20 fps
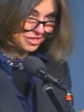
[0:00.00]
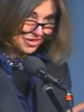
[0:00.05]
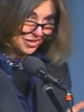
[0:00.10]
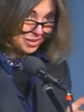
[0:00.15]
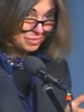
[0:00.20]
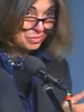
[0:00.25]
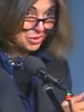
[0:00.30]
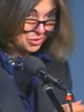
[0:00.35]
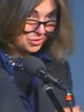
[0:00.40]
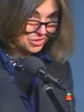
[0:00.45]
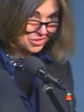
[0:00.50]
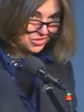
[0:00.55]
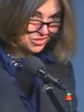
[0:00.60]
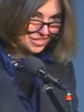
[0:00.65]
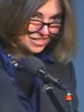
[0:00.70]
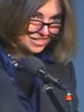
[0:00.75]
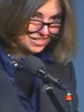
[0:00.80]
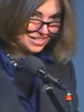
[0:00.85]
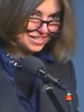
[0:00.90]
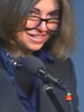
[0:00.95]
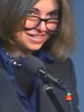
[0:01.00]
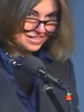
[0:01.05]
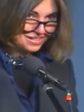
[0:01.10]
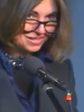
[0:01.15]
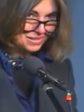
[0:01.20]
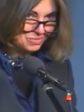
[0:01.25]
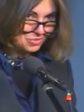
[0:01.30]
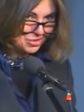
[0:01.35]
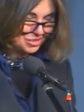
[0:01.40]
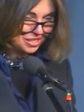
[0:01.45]
our poetry
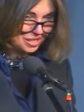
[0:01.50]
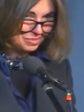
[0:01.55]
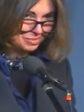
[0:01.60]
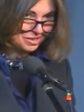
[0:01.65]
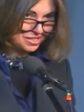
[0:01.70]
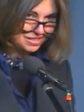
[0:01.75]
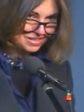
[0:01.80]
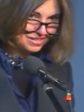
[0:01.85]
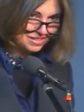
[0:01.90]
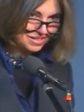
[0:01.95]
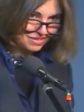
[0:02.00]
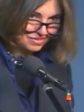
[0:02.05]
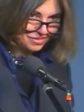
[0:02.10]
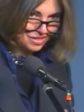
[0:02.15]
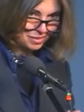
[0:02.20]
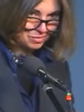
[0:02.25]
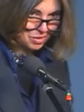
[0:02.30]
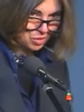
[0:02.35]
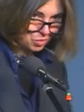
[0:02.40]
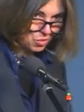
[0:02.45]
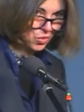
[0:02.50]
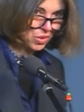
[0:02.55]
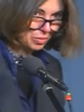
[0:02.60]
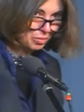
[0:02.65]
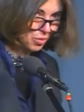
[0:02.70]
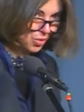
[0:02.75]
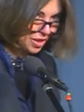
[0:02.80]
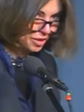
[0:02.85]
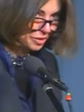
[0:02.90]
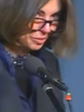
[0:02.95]
this morning. Please give him a warm
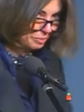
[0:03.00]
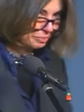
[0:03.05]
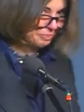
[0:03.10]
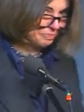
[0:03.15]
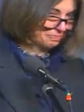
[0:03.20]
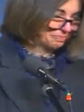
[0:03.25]
welcome.